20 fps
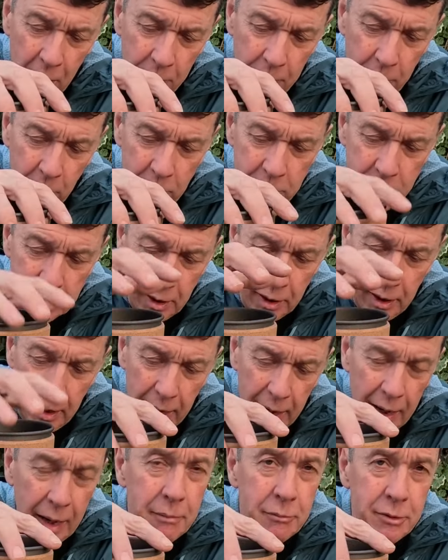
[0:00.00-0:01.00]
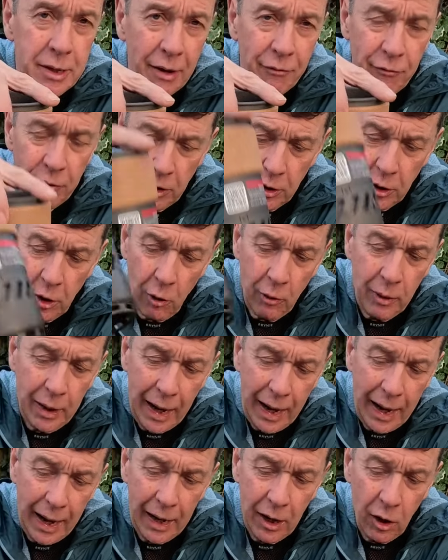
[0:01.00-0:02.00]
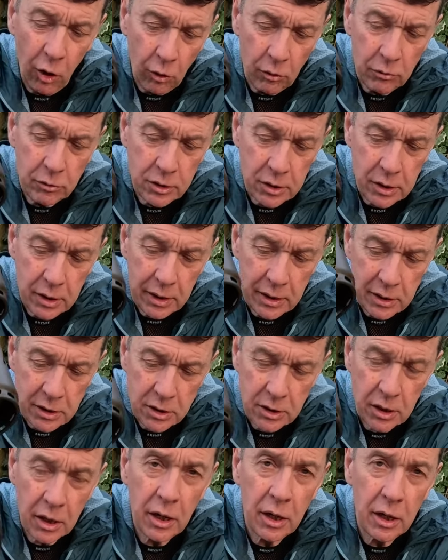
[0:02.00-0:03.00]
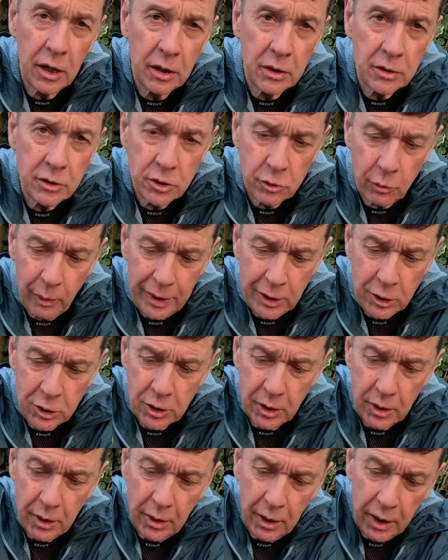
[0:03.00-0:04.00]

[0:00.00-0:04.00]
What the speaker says: But I'm definitely going to hang on to this Switch.